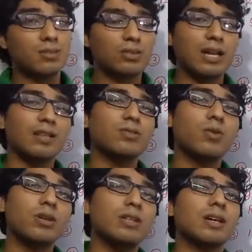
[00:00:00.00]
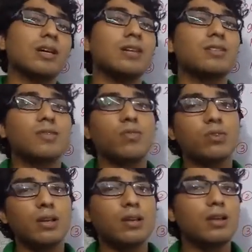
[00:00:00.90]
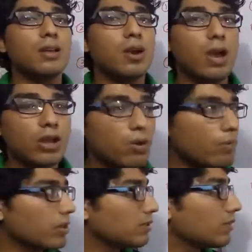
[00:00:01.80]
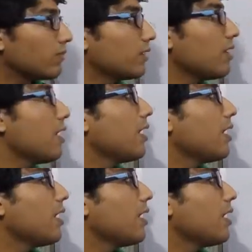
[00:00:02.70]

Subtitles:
So that is only the condition for the accommodation one.